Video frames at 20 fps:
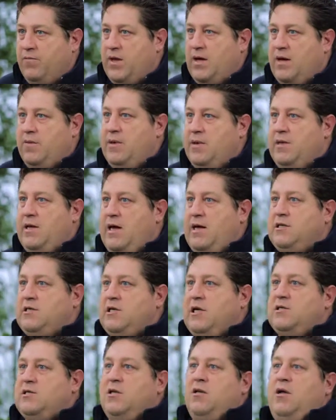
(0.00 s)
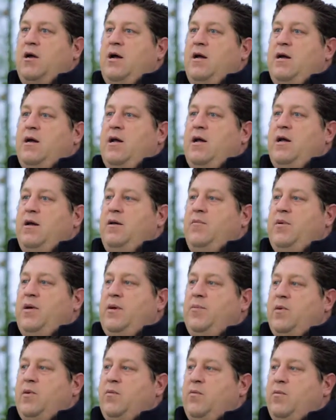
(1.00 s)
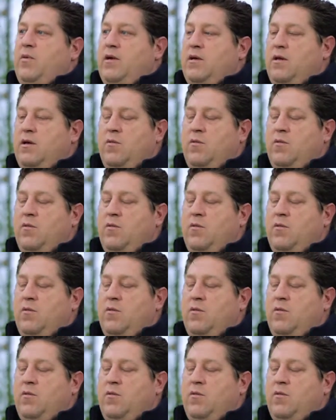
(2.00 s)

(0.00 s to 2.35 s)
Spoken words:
I mean, that says a lot, and people really